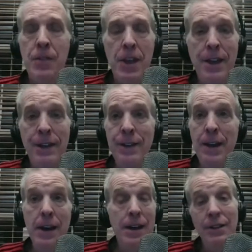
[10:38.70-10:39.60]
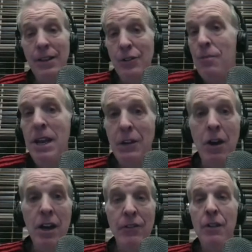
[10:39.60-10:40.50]
and it doesn't make a
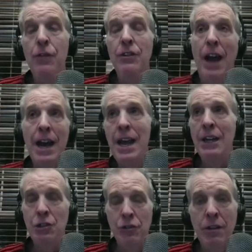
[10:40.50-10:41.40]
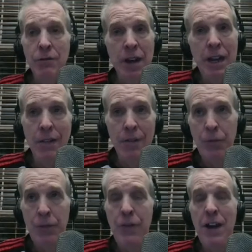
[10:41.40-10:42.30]
lot of difference. I actually like
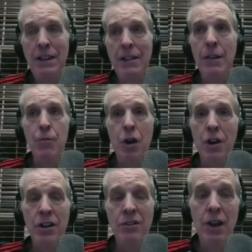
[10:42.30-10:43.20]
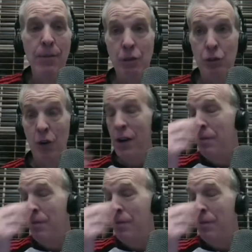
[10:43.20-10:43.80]
the fact that they brought on Adama Traore,